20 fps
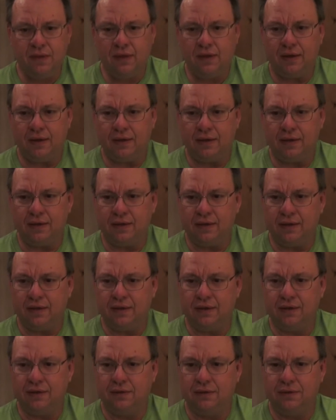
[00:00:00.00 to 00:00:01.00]
and
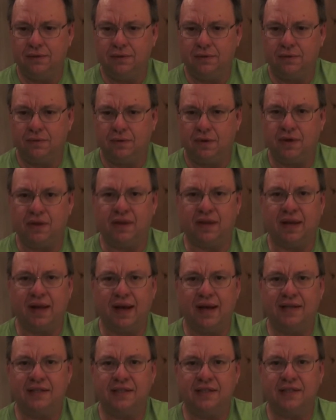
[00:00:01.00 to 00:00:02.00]
one of the
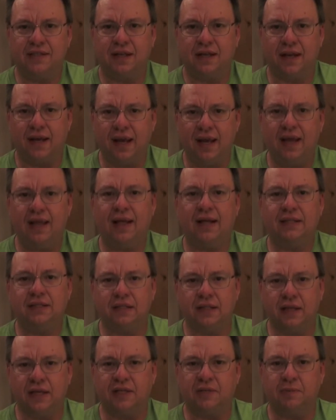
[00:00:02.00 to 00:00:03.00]
guys is like, "Hey, that's
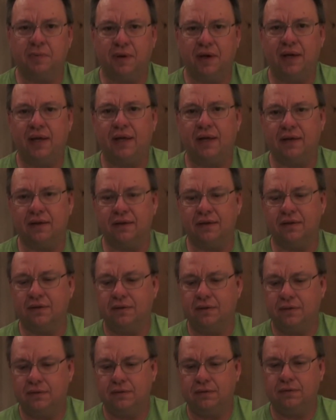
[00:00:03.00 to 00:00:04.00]
a nice bike.
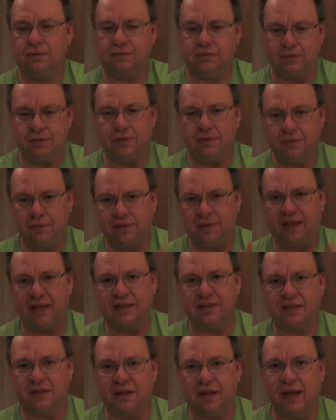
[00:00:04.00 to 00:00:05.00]

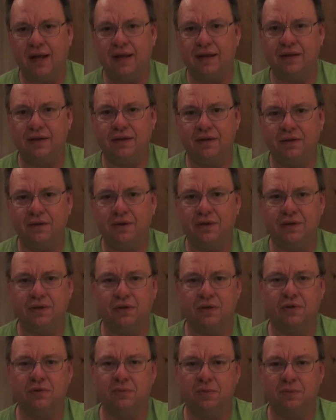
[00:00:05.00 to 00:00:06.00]
Thanks a lot." You know, I
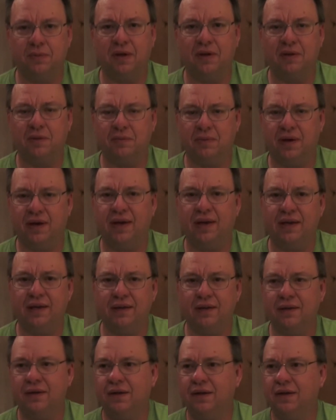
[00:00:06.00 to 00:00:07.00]
told him about the bike,
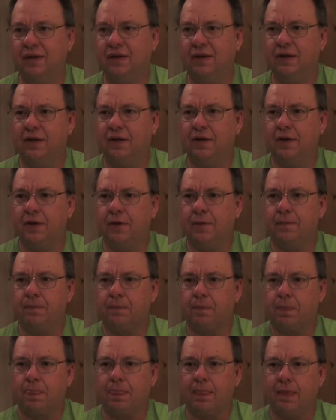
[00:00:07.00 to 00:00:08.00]
and
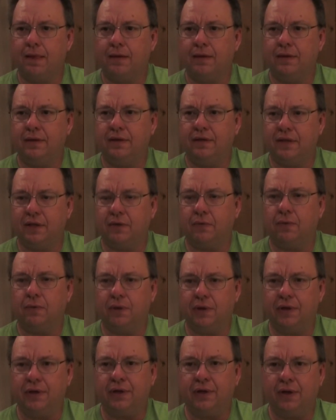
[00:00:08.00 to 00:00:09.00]
he's like, "Well,
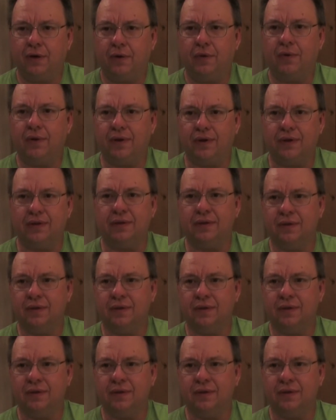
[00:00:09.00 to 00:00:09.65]
where are you going?"